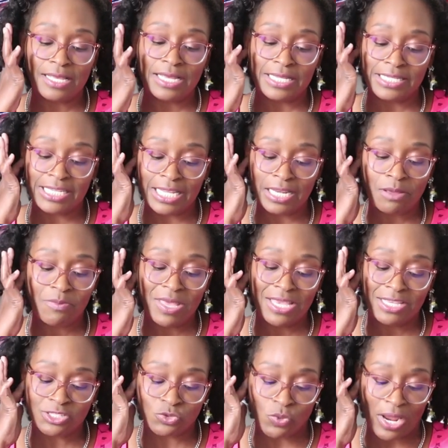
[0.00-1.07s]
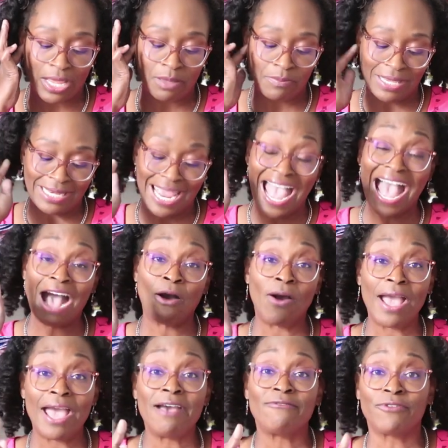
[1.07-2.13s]
A denim is recommended.
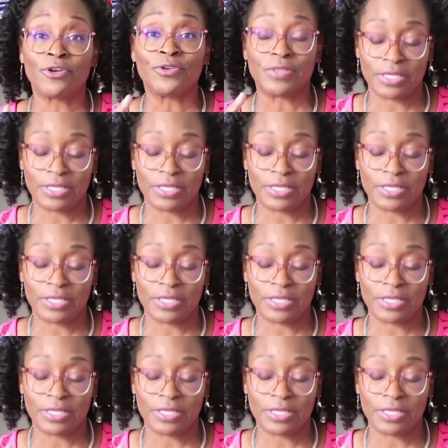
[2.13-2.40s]
However,